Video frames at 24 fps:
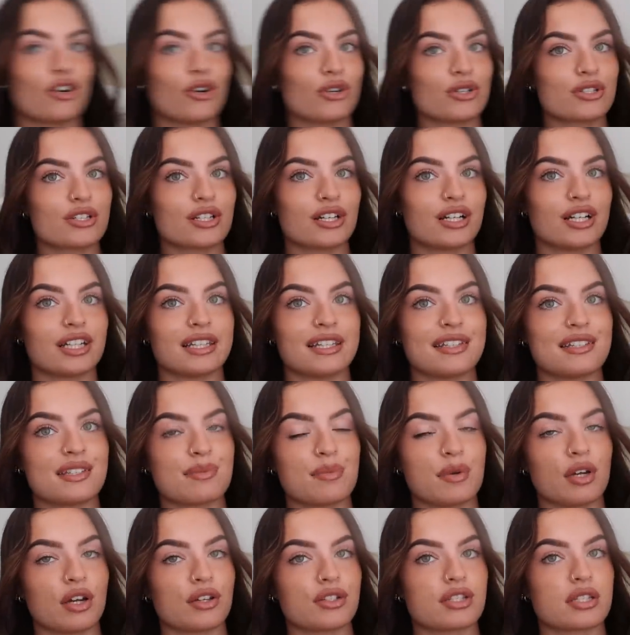also leads
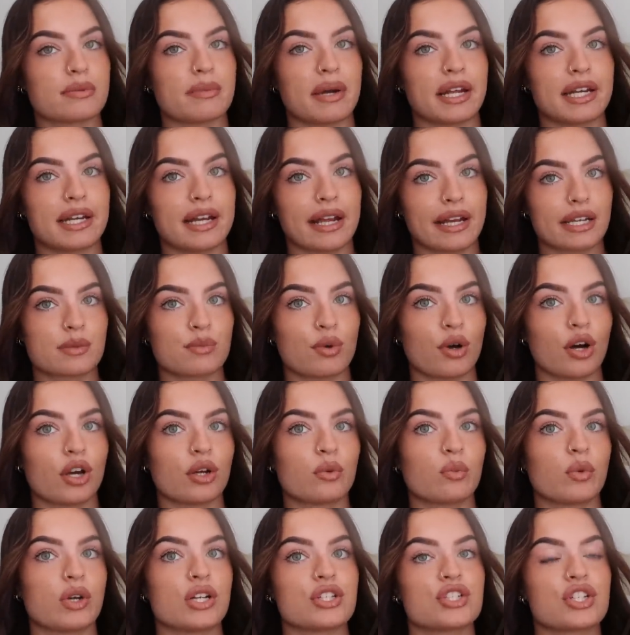me on to my next
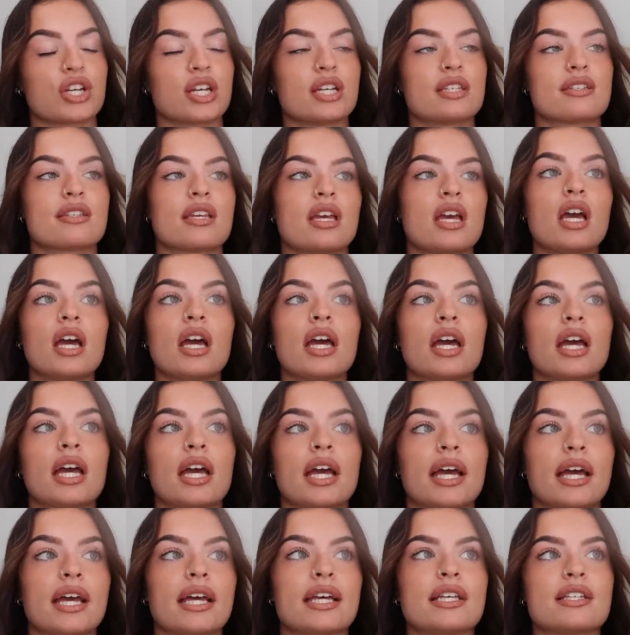point, which is
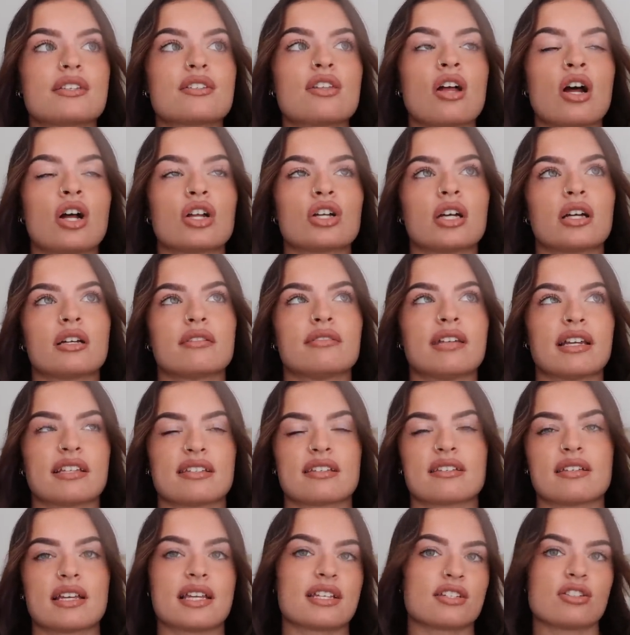it's not
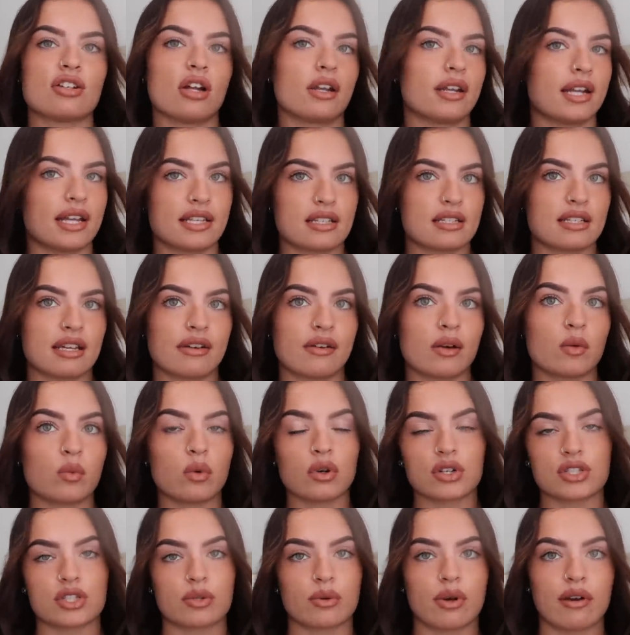necessary
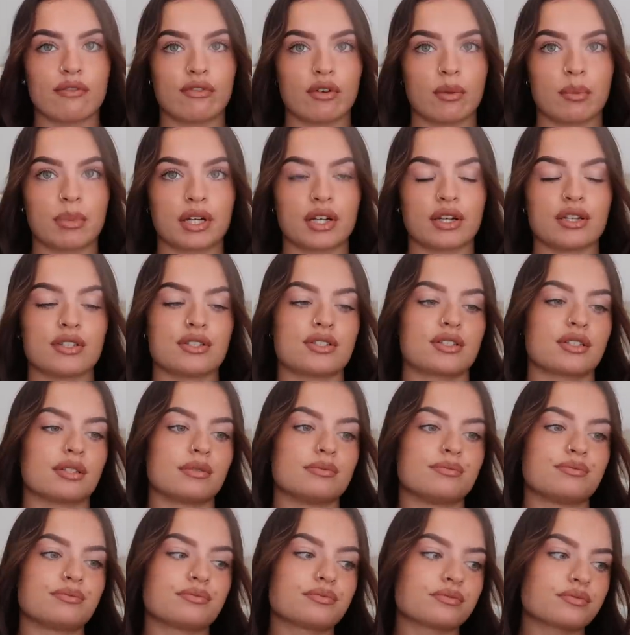whatsoever, because
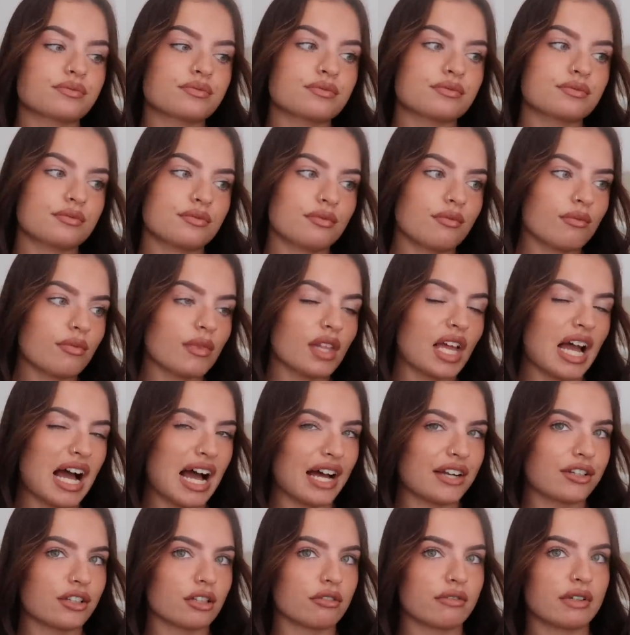
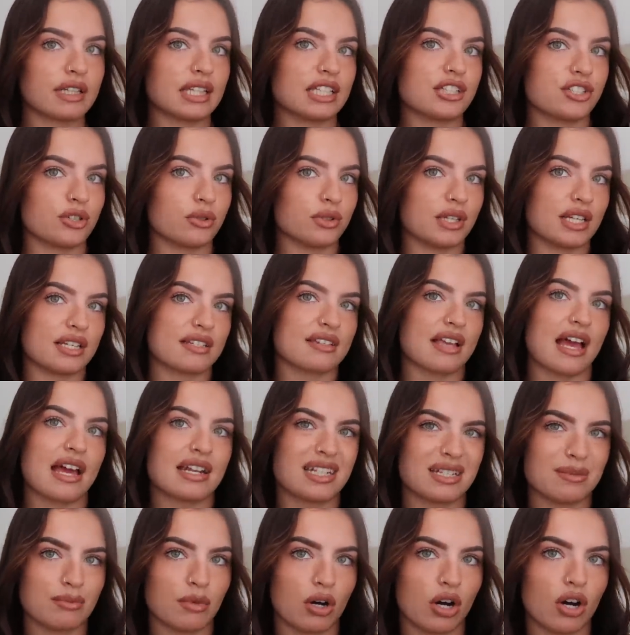I don't really do this
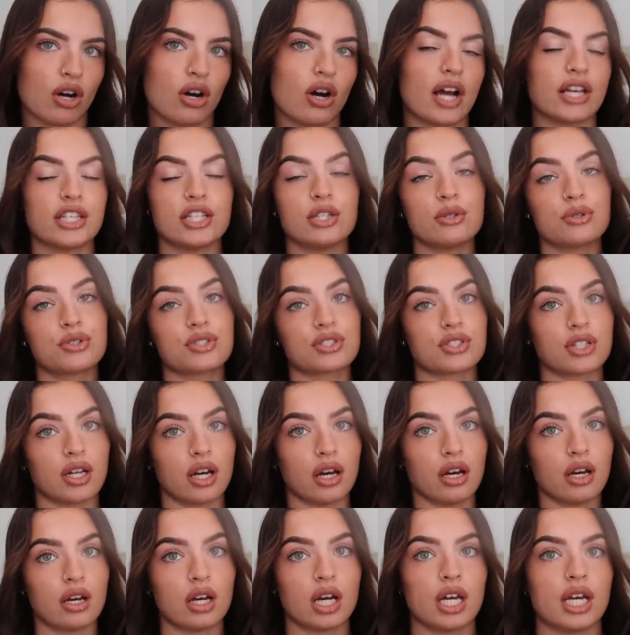anymore. I used
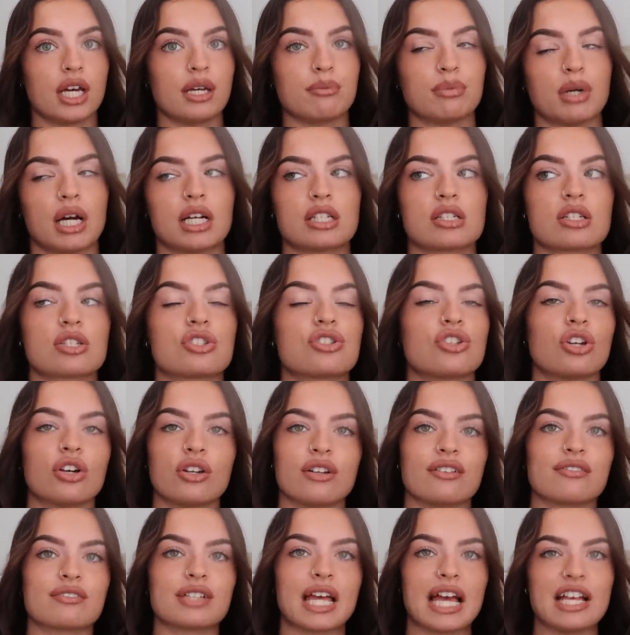to, but I just
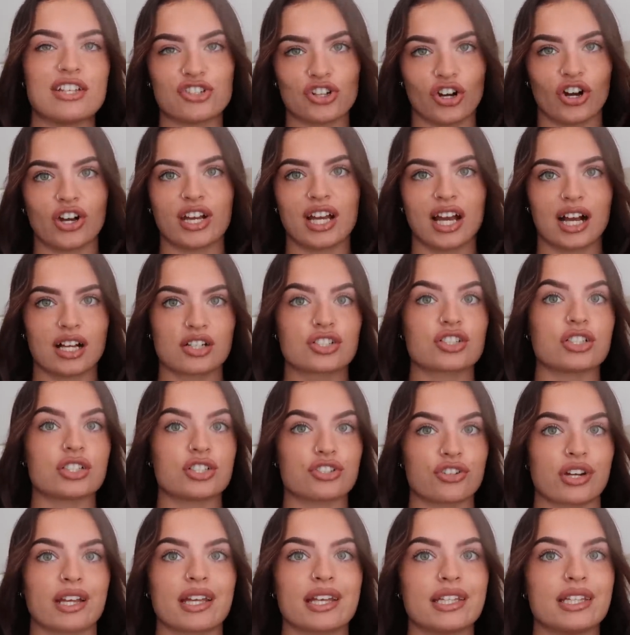don't enjoy actually
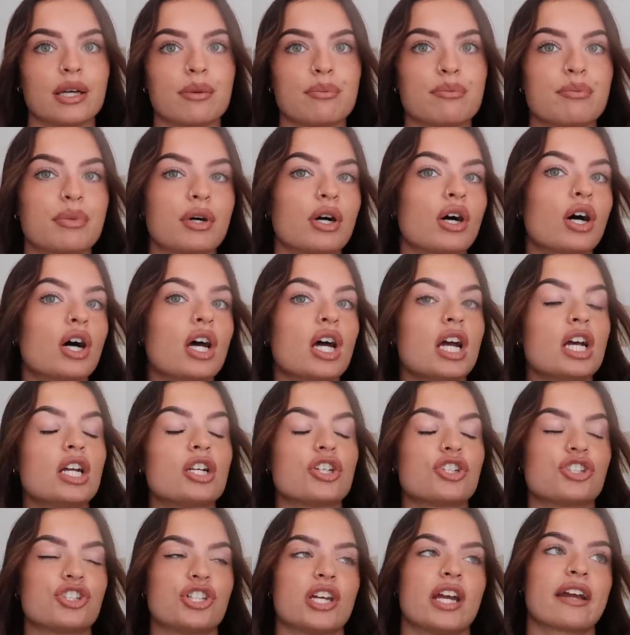drinking them. But
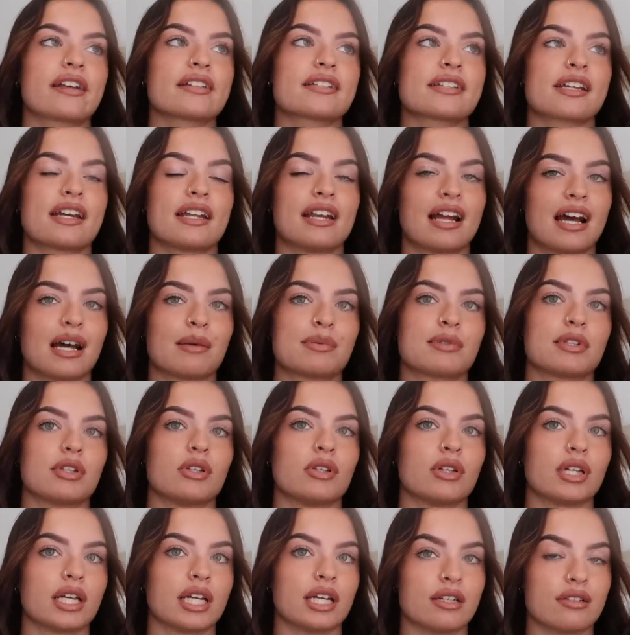shakes can
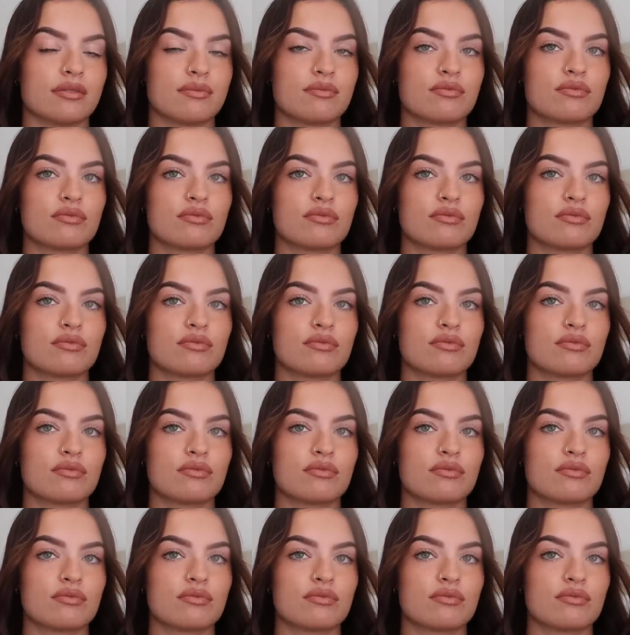absolutely